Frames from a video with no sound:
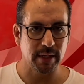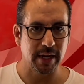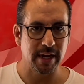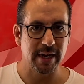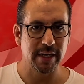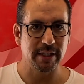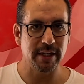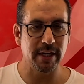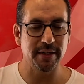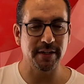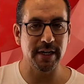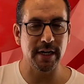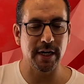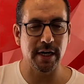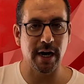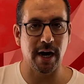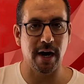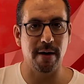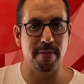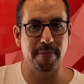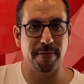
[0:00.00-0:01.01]
doesn't
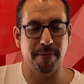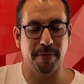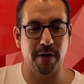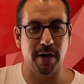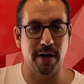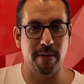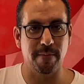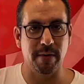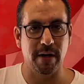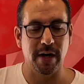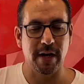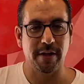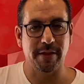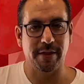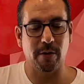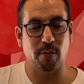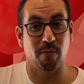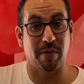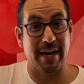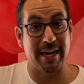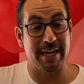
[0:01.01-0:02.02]
come from the
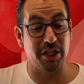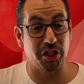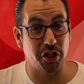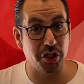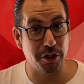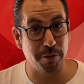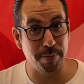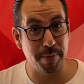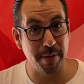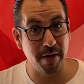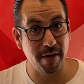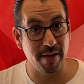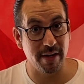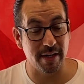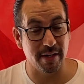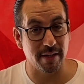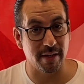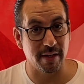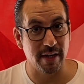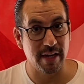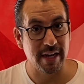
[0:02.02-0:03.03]
right
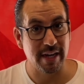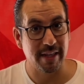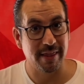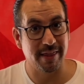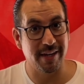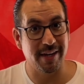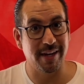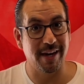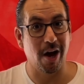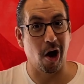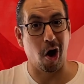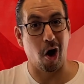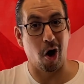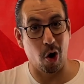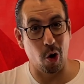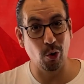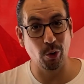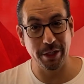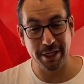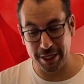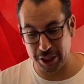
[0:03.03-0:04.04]
spirit, the
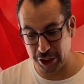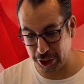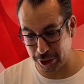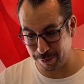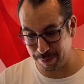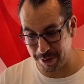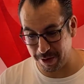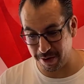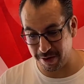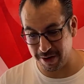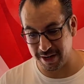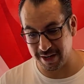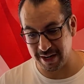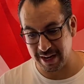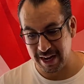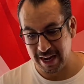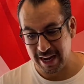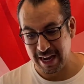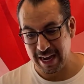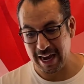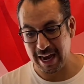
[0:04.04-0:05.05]
Holy Spirit.
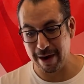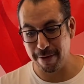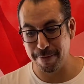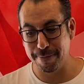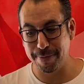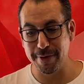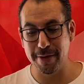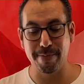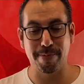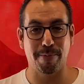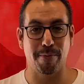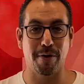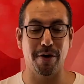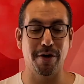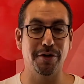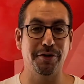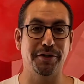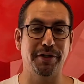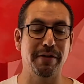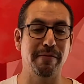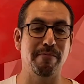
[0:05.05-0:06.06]
Every
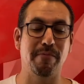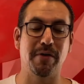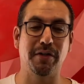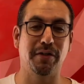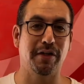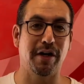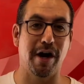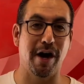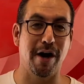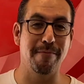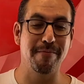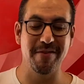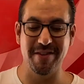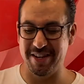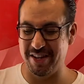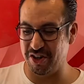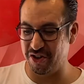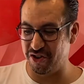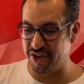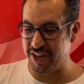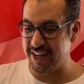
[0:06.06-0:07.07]
person must come to
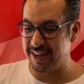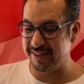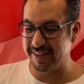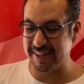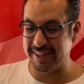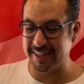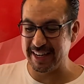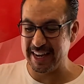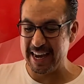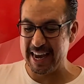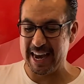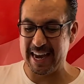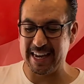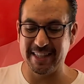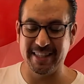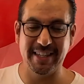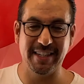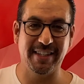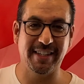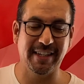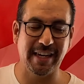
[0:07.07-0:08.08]
Jesus and
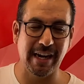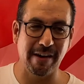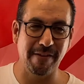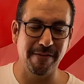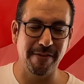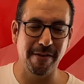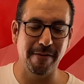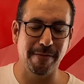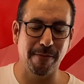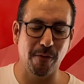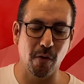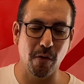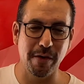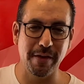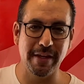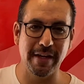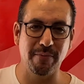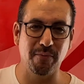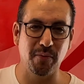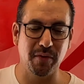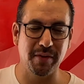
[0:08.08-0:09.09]
discover for
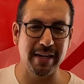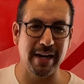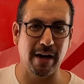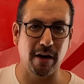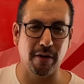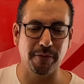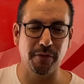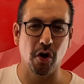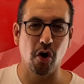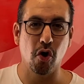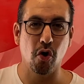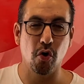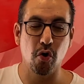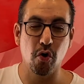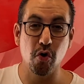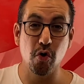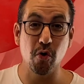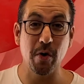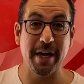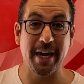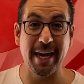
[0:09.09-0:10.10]
themselves
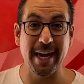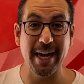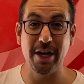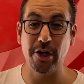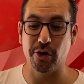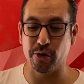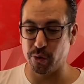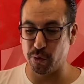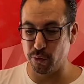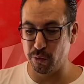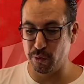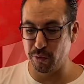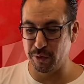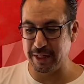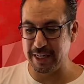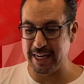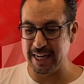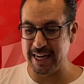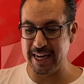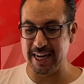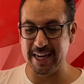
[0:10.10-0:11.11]
who he
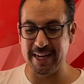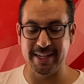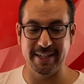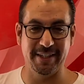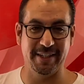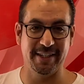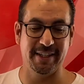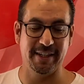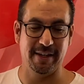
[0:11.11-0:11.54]
truly is.